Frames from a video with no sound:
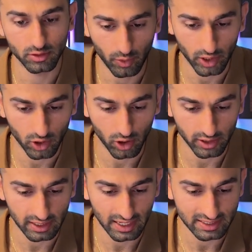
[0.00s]
We're going to call
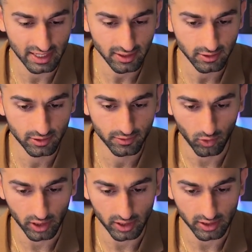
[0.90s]
it get text.
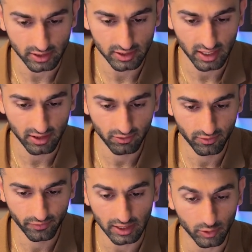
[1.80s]
We're going to click save,
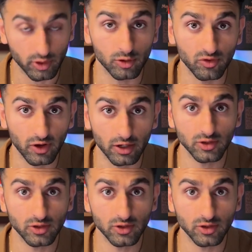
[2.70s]
and then we're going to move on.